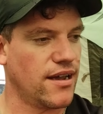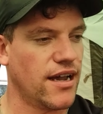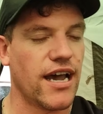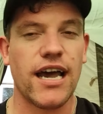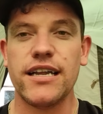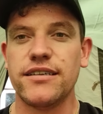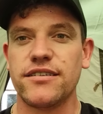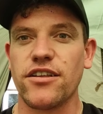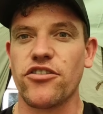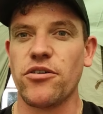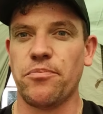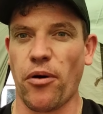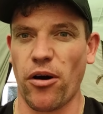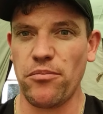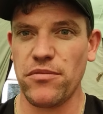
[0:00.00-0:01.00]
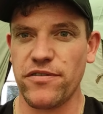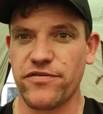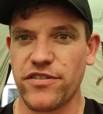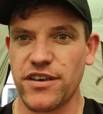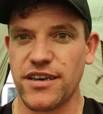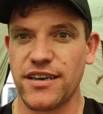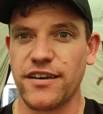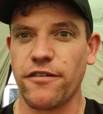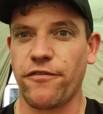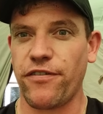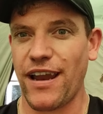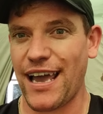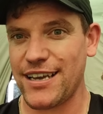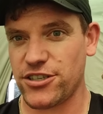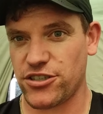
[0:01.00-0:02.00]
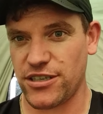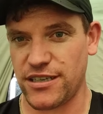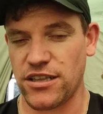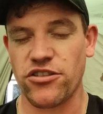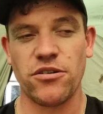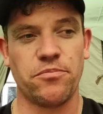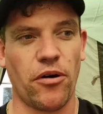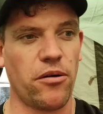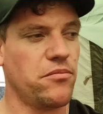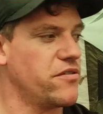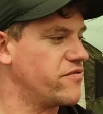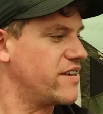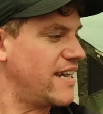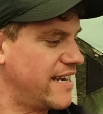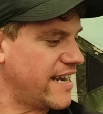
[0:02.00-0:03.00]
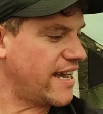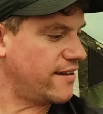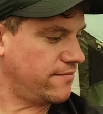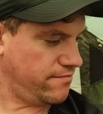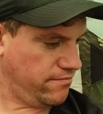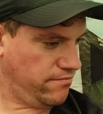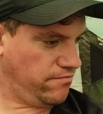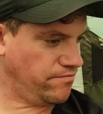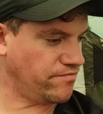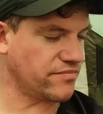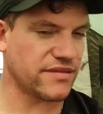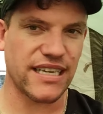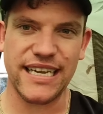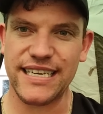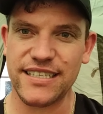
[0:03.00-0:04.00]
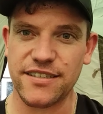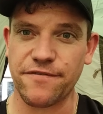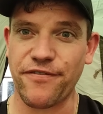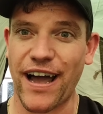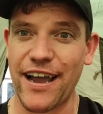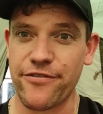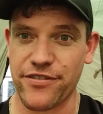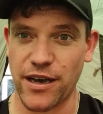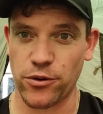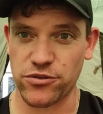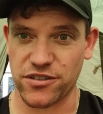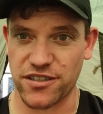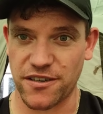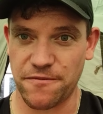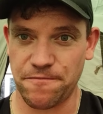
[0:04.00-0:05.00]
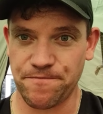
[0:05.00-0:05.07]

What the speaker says: And the bottom of the fly sheet, the bottom of the inner is 5,000.